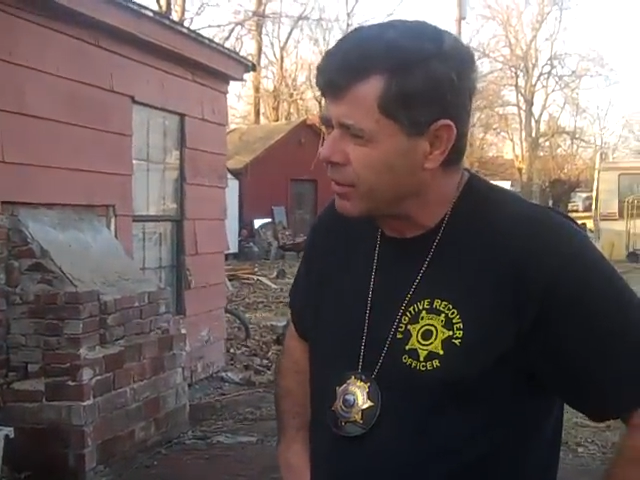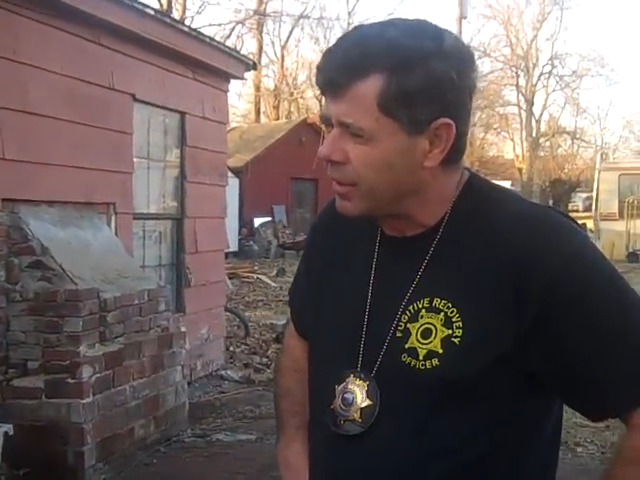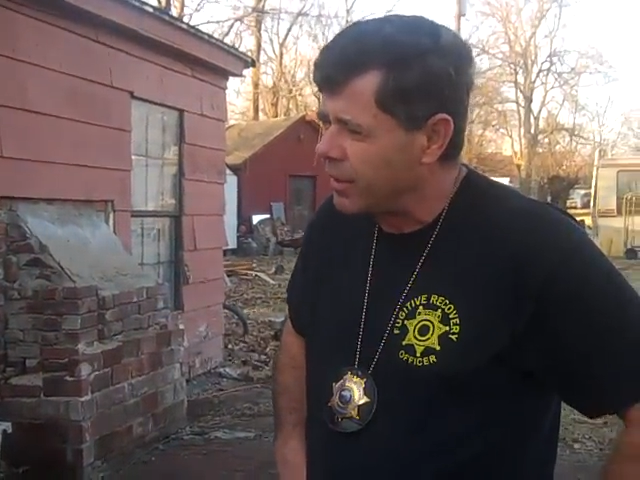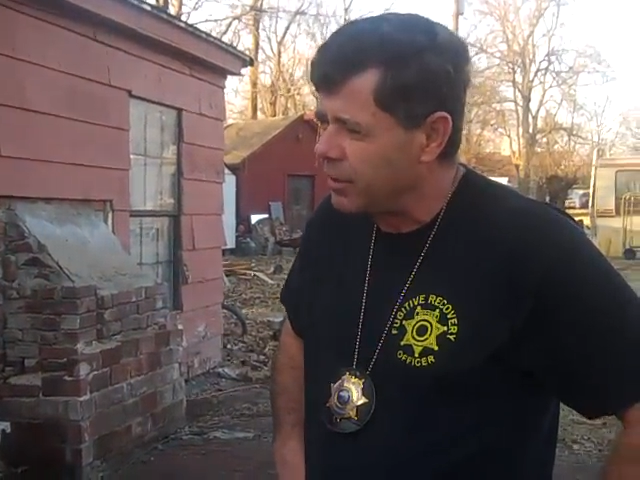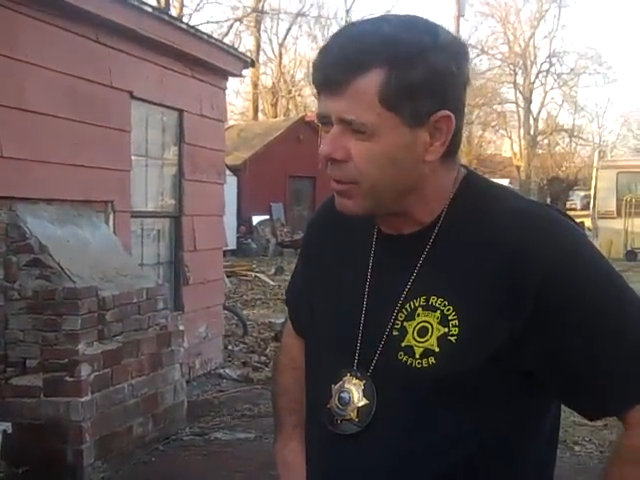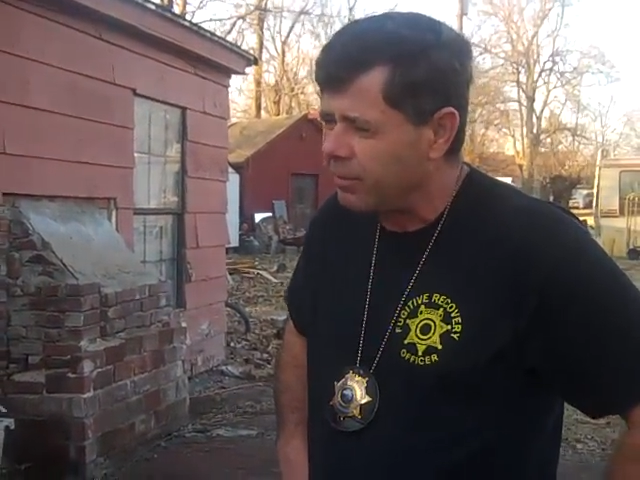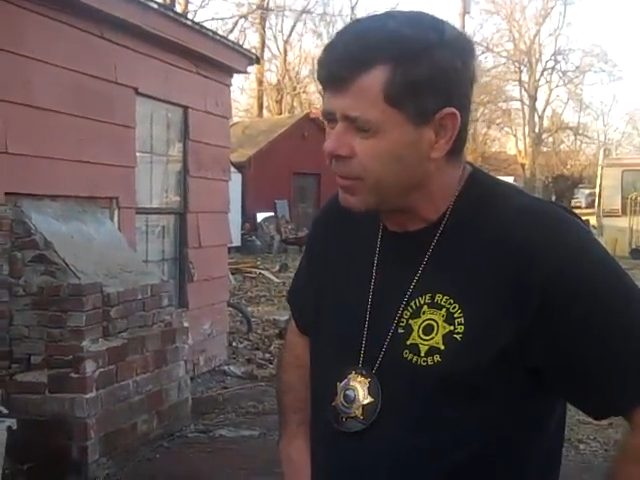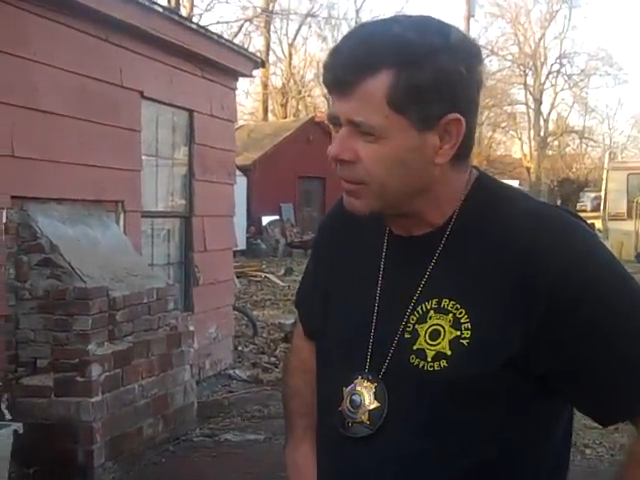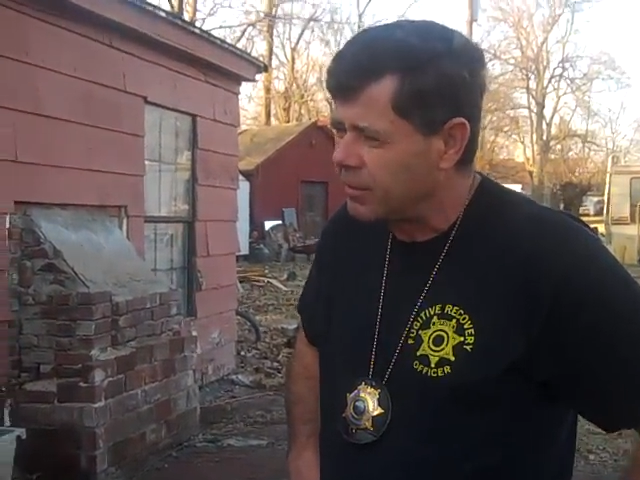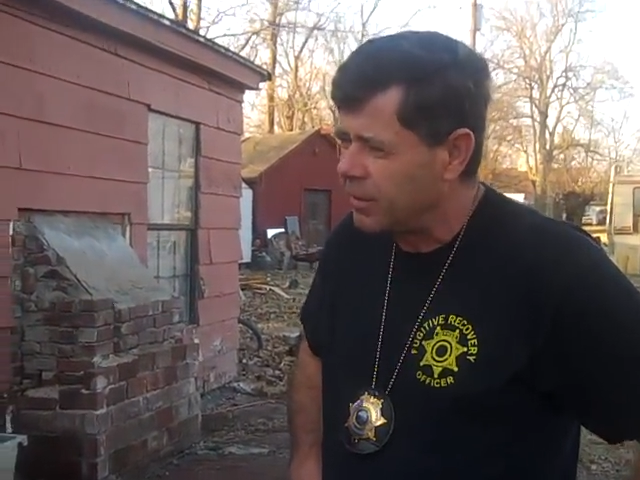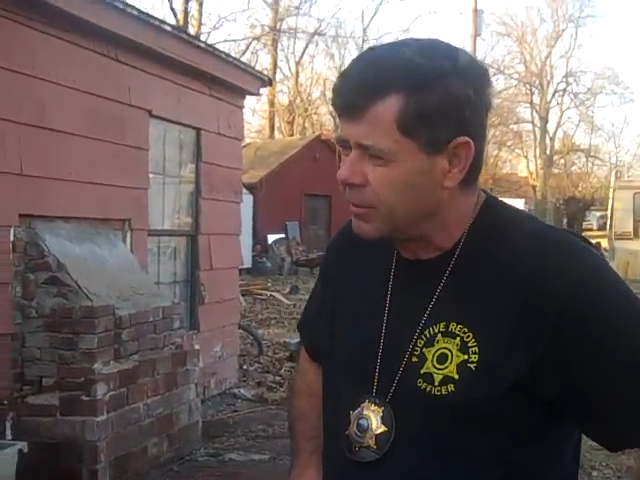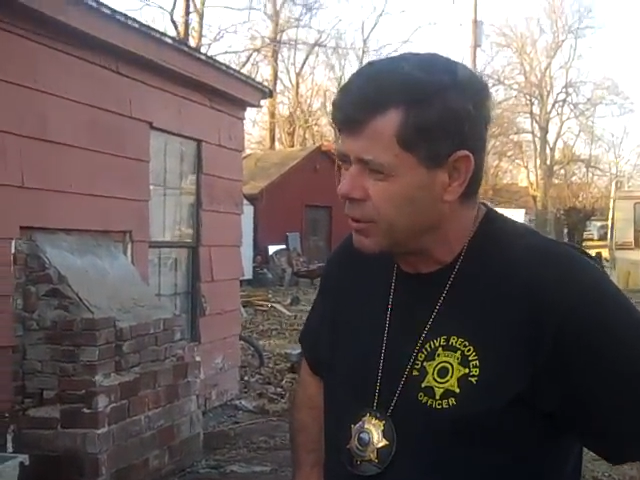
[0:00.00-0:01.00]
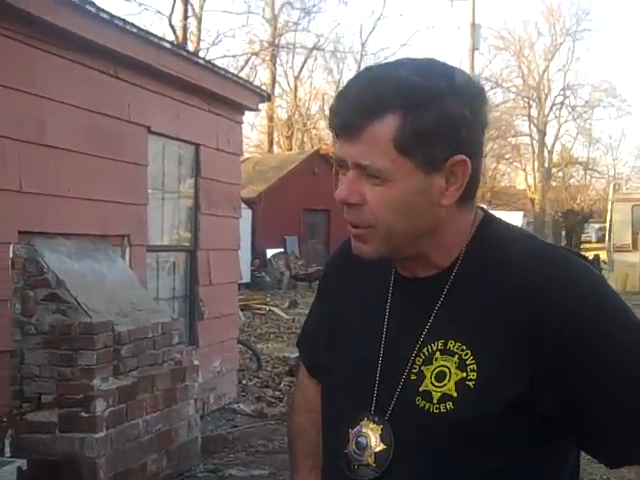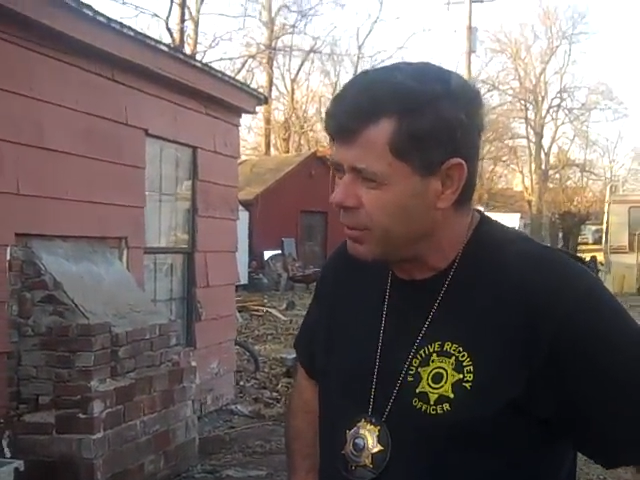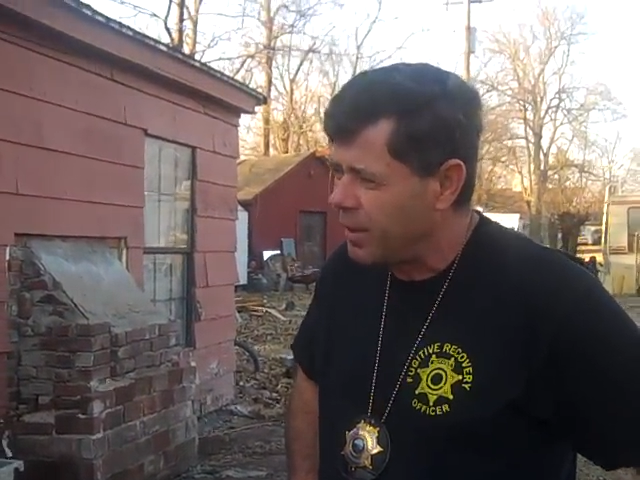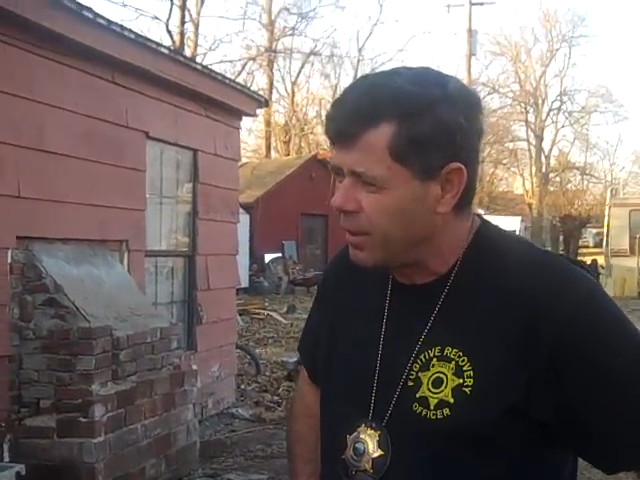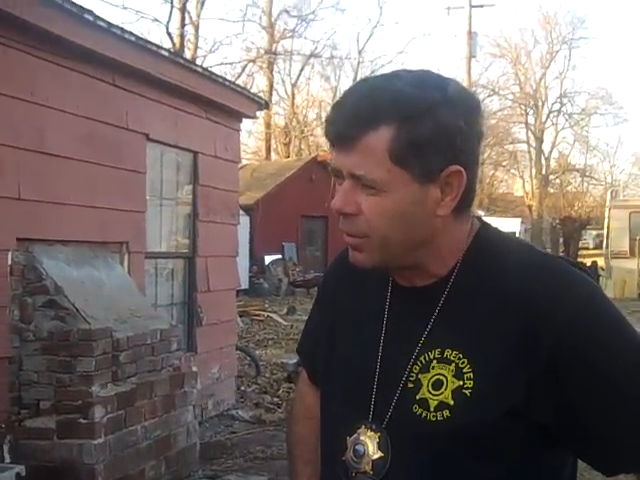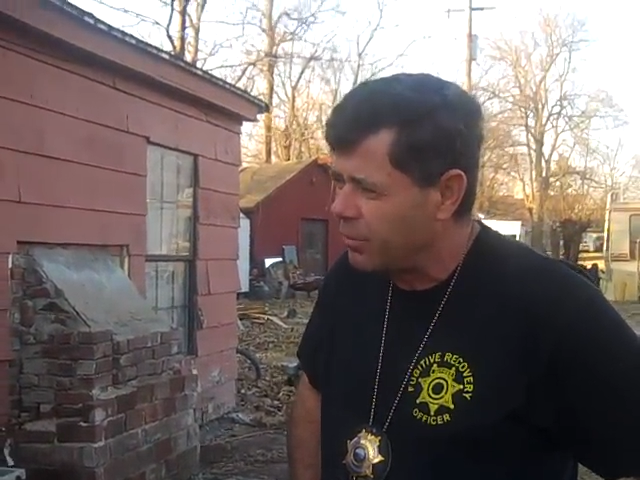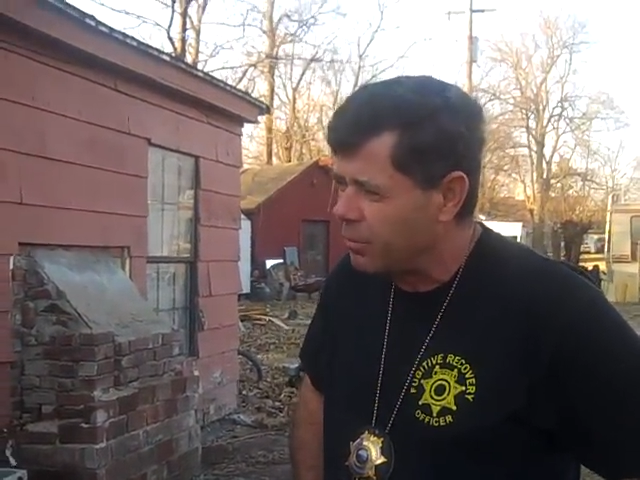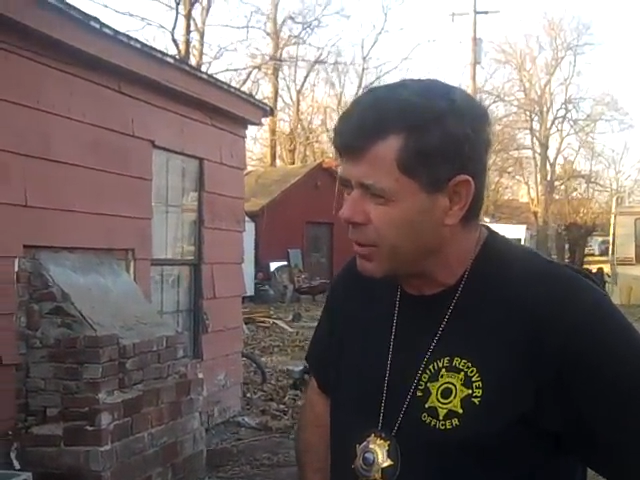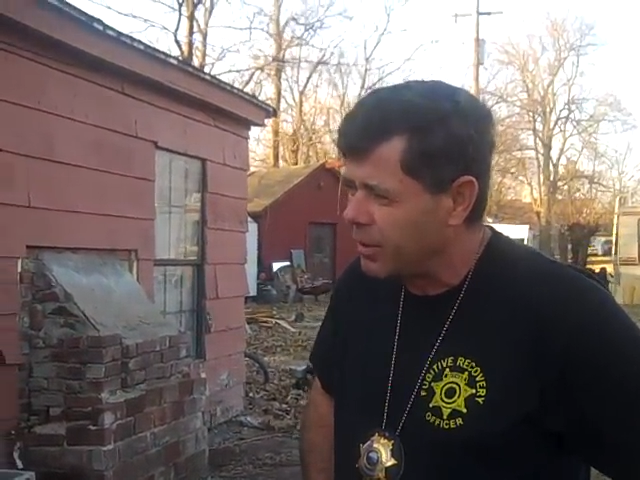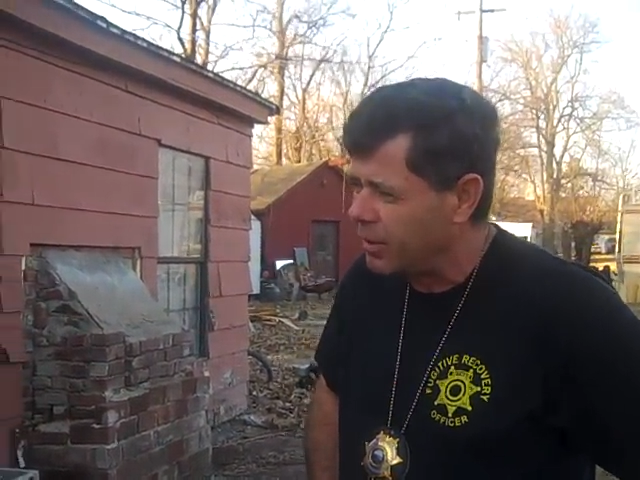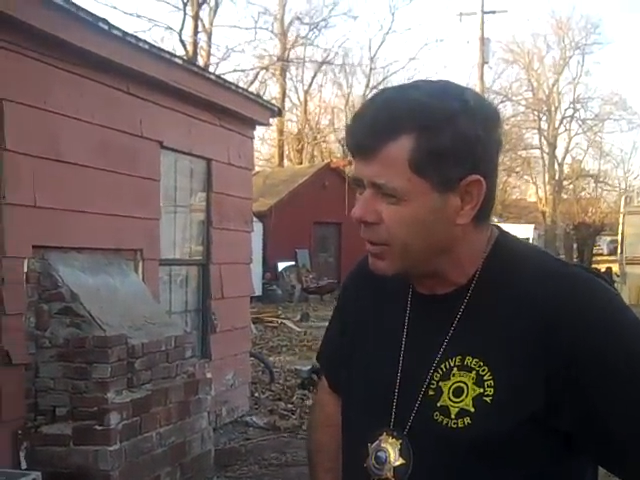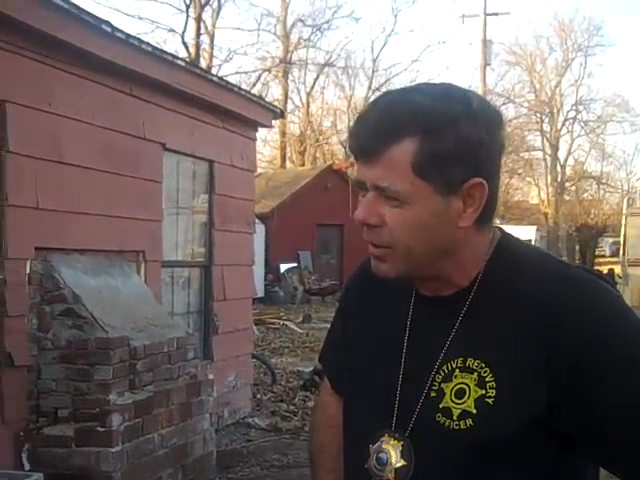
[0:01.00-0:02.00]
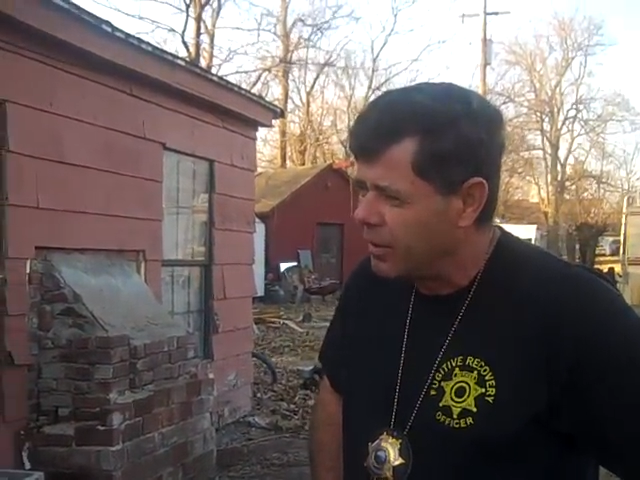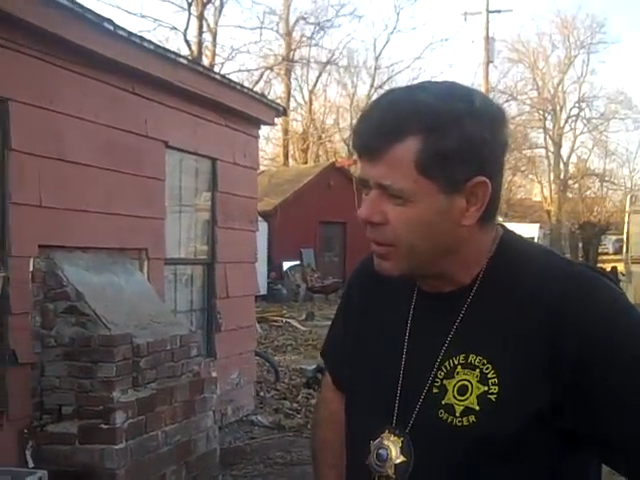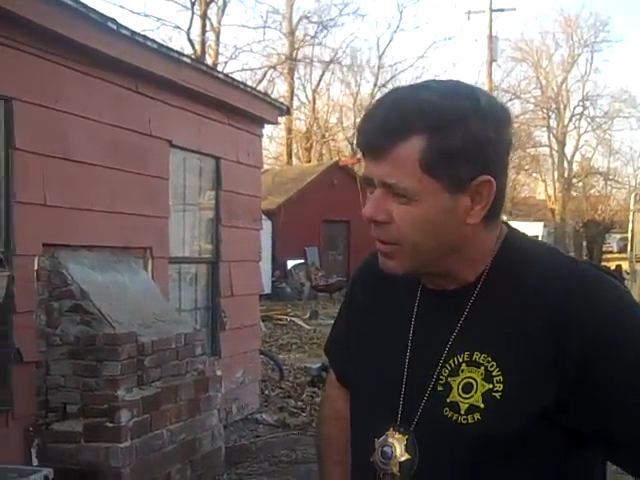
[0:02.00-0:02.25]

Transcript: it looked like you were fixing to jump all over me.